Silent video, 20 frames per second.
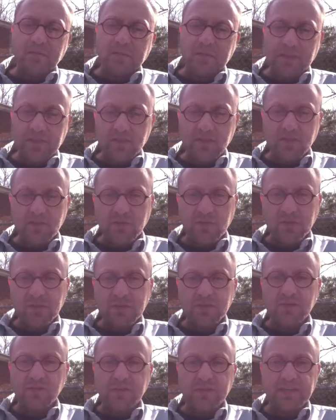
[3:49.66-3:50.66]
Each student
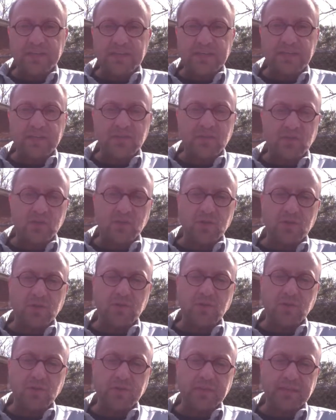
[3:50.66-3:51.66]
is going at his or her
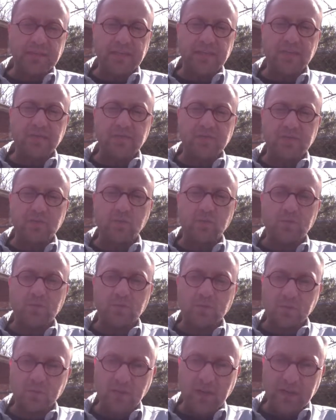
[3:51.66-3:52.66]
own individual
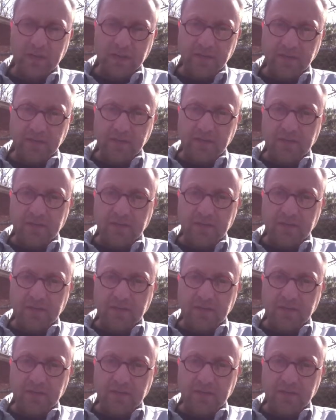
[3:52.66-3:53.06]
rate.